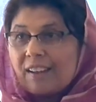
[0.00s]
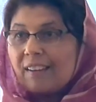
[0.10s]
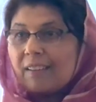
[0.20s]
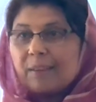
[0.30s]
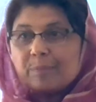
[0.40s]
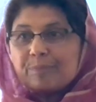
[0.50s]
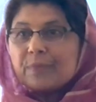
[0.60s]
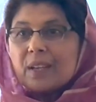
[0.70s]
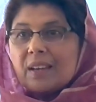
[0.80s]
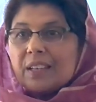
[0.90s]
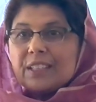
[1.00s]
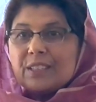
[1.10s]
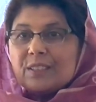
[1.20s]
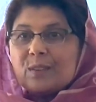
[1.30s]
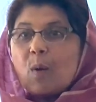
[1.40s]

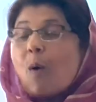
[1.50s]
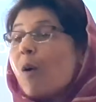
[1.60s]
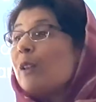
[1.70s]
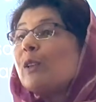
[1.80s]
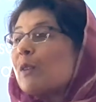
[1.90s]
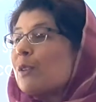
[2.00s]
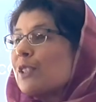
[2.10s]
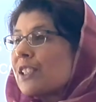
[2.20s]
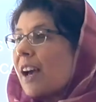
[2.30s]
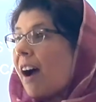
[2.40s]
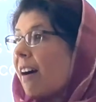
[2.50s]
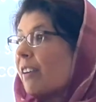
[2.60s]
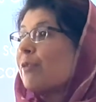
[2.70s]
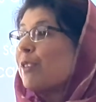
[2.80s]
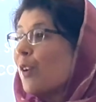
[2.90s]
all those
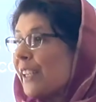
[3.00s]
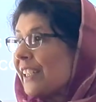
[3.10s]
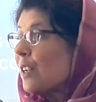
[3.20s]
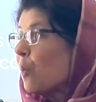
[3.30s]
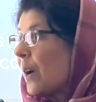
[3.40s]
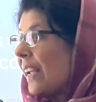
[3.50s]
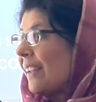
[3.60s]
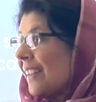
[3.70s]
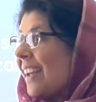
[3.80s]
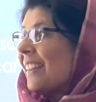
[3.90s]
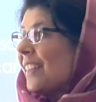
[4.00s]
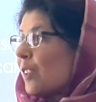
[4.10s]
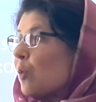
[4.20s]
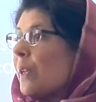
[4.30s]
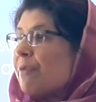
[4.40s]
are flowing in a way
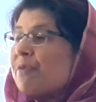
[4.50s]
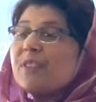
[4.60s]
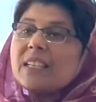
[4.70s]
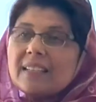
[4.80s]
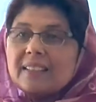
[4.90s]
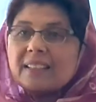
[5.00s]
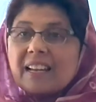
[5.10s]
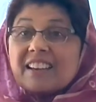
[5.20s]
that we feel